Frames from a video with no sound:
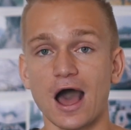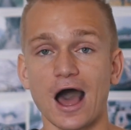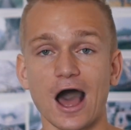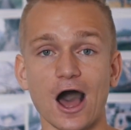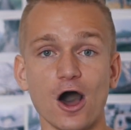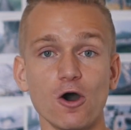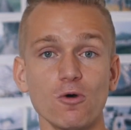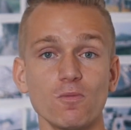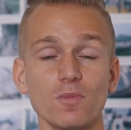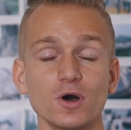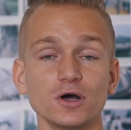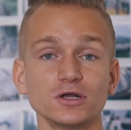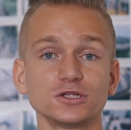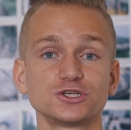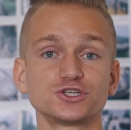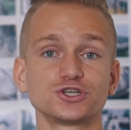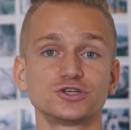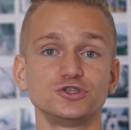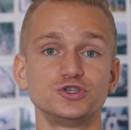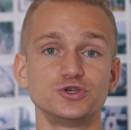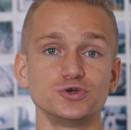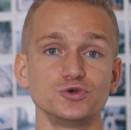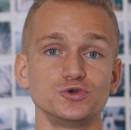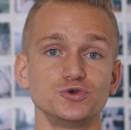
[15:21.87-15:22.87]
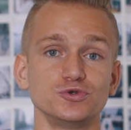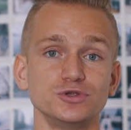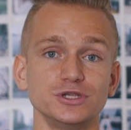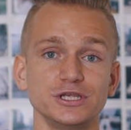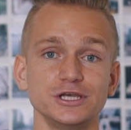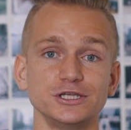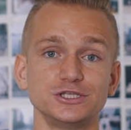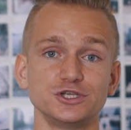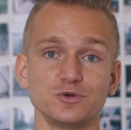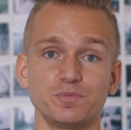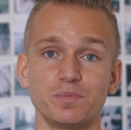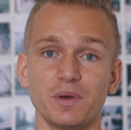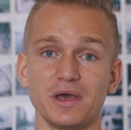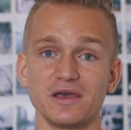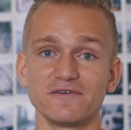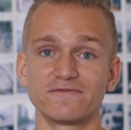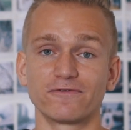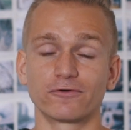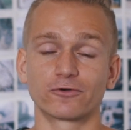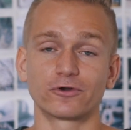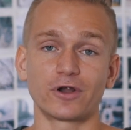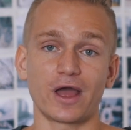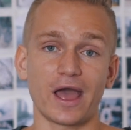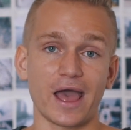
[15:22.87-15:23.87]
How much do you need to pay
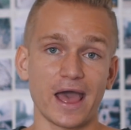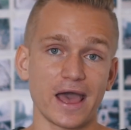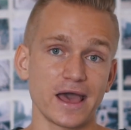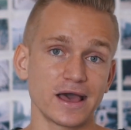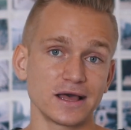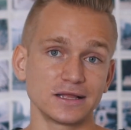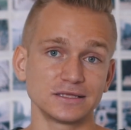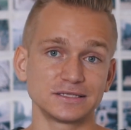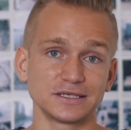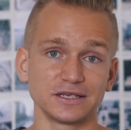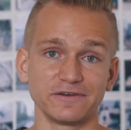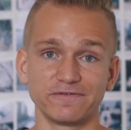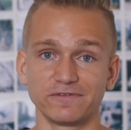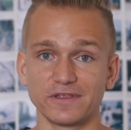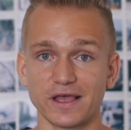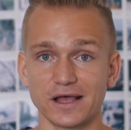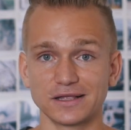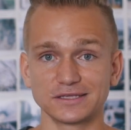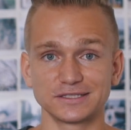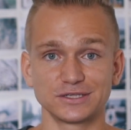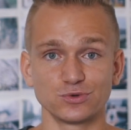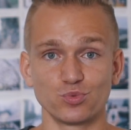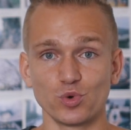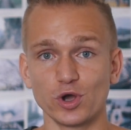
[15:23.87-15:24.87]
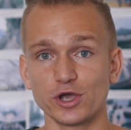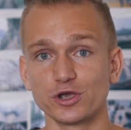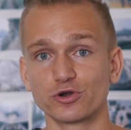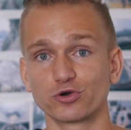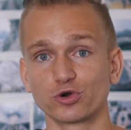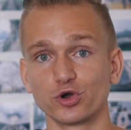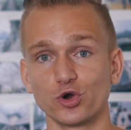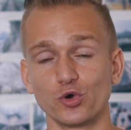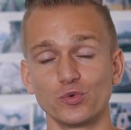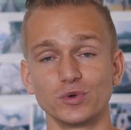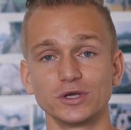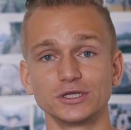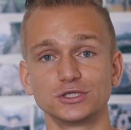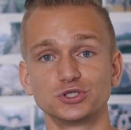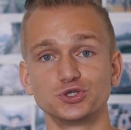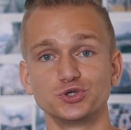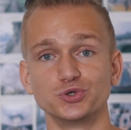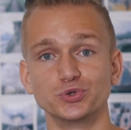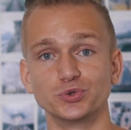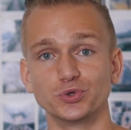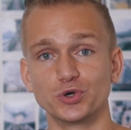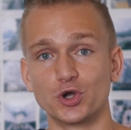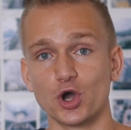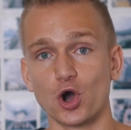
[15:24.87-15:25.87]
for ads if that's the way you're going
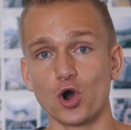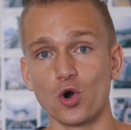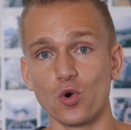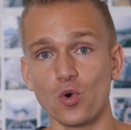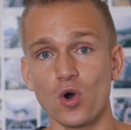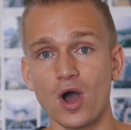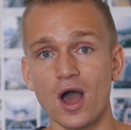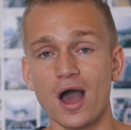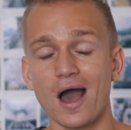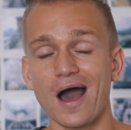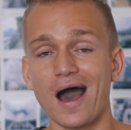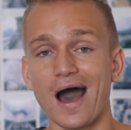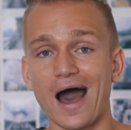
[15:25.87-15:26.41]
to go?